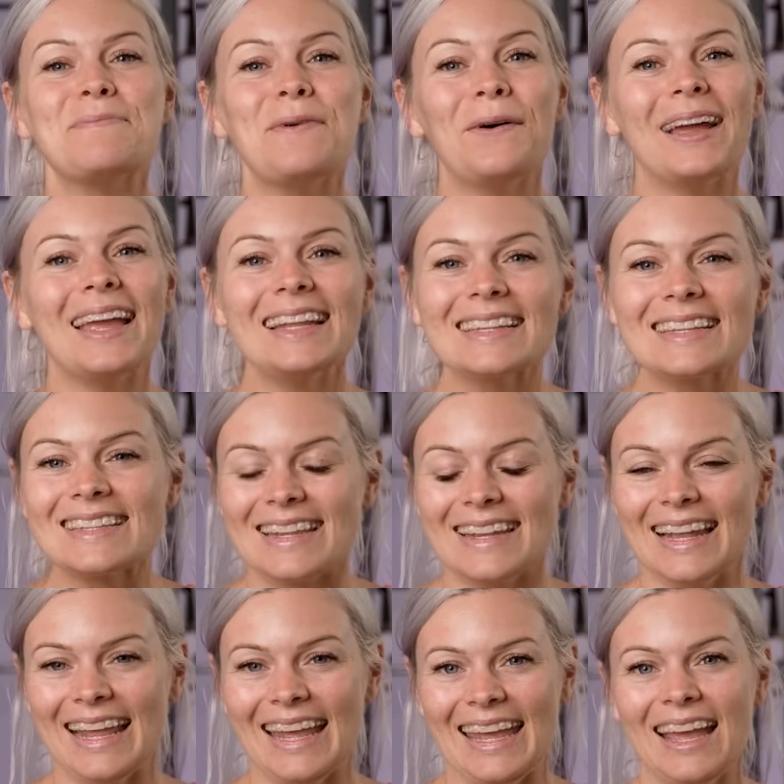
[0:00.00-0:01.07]
more
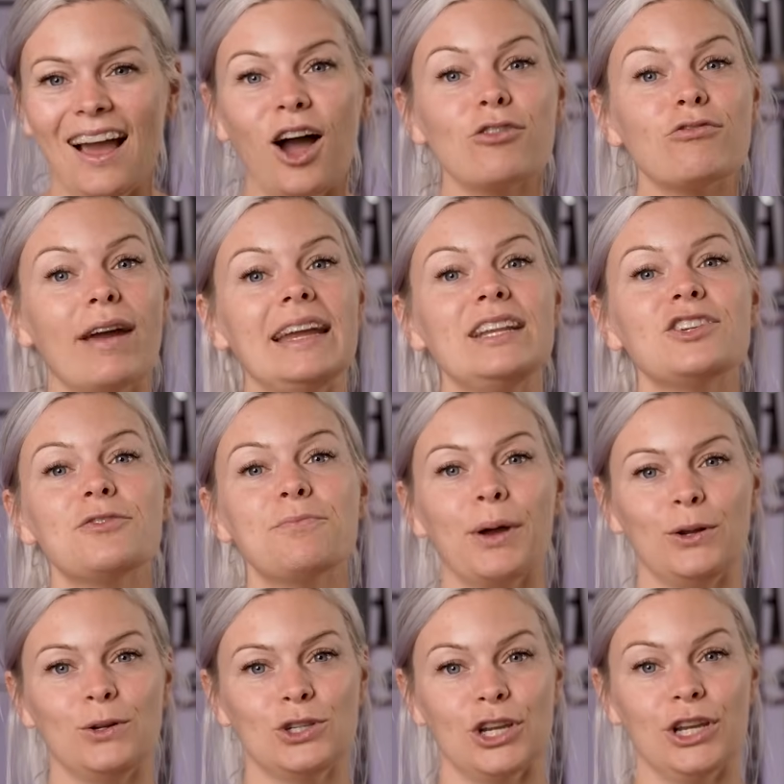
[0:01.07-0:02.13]
instantly, our range of
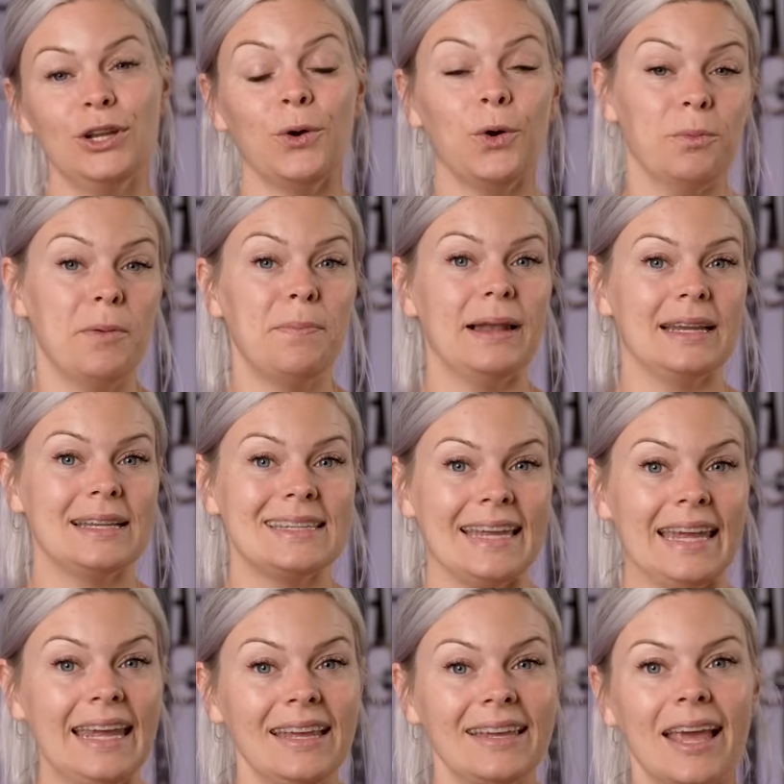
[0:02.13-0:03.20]
motion or
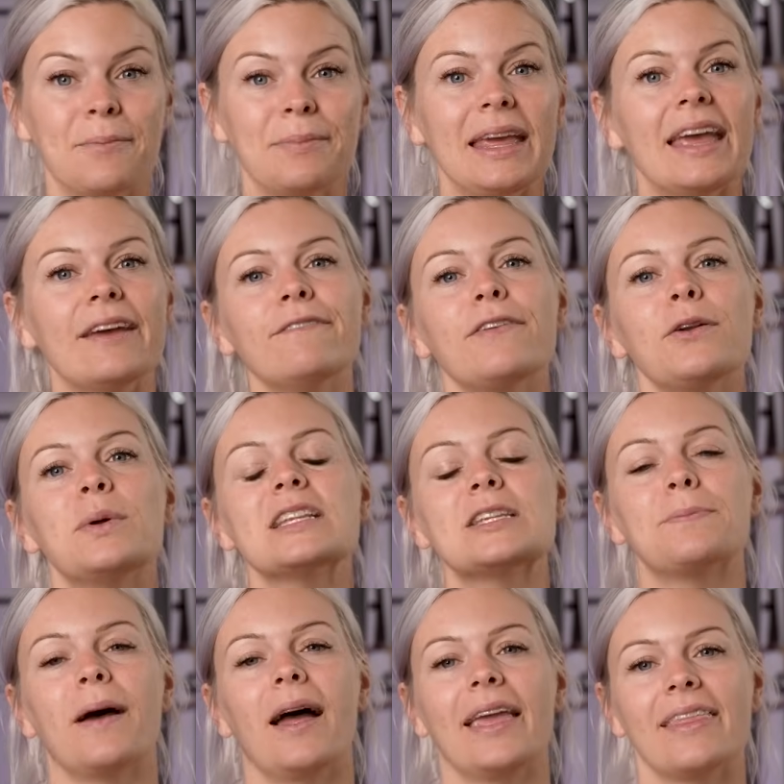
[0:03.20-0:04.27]
mobility can be
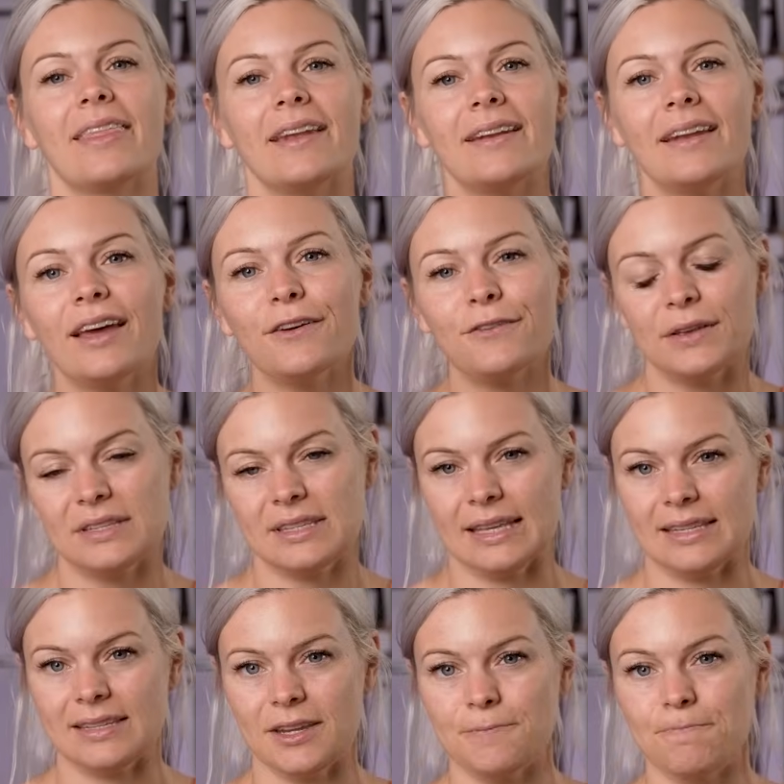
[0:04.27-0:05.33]
influenced by the nervous
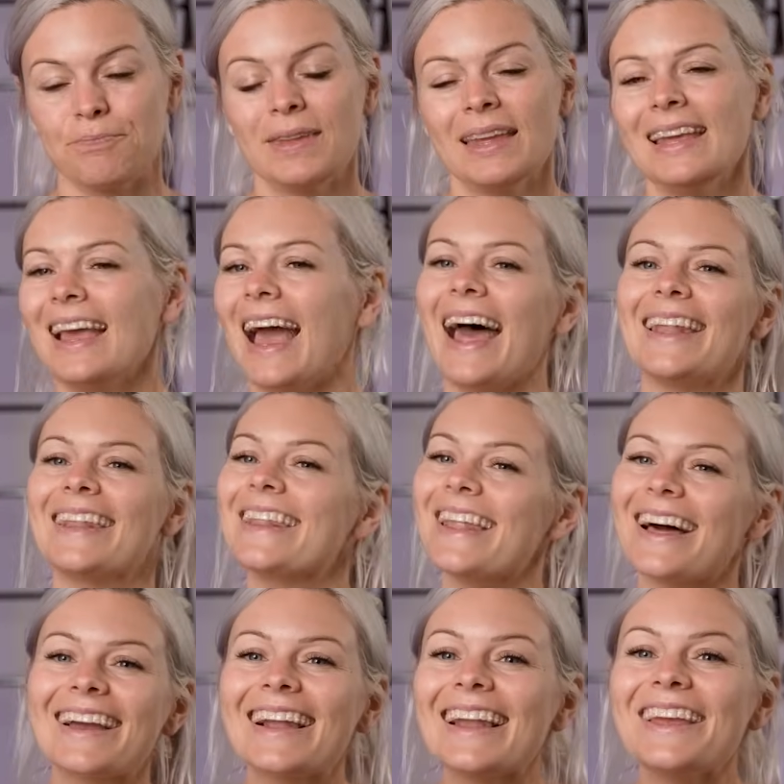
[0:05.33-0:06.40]
system. And
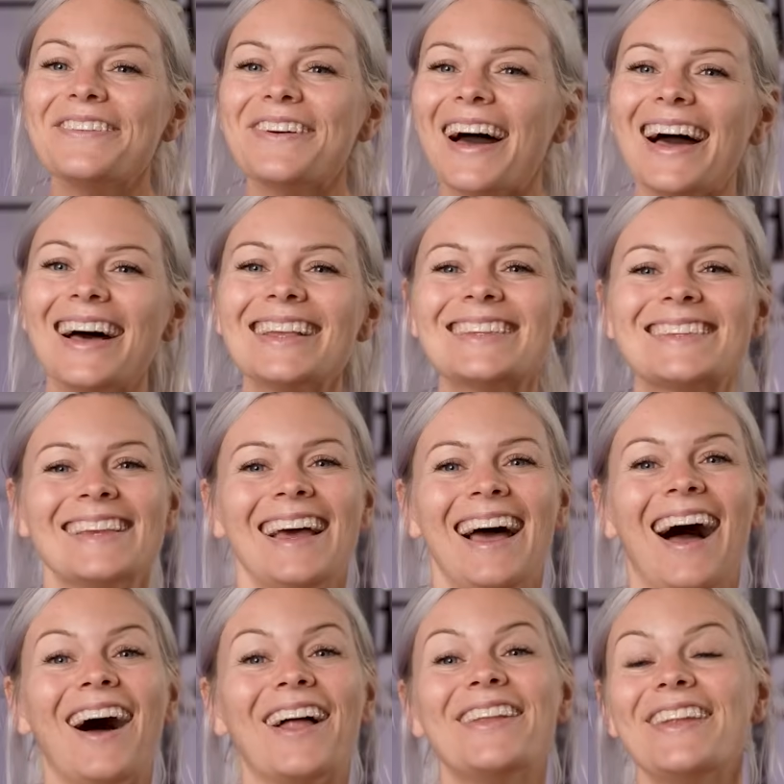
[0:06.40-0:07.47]
luckily for us,
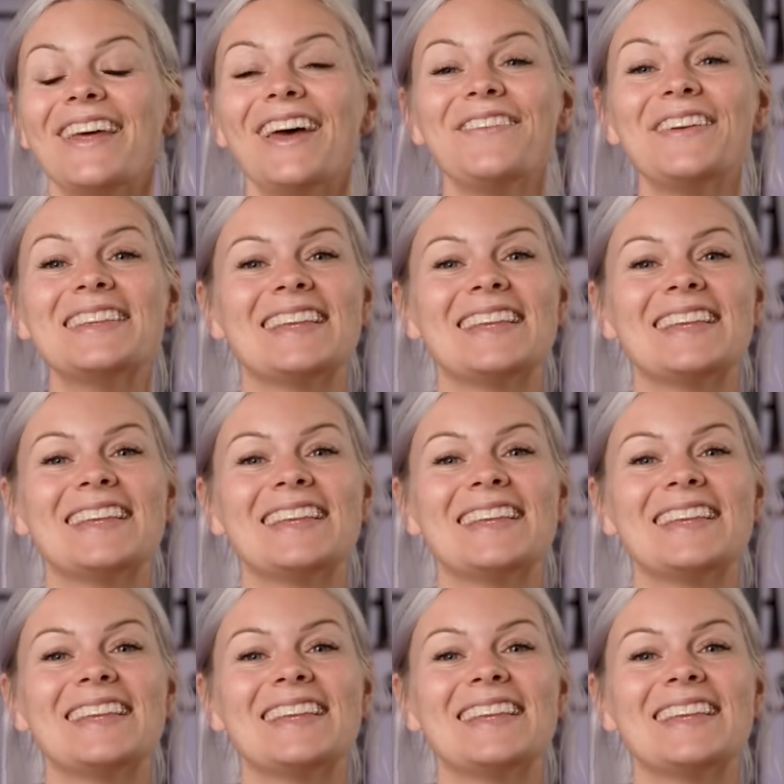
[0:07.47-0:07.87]
our nervous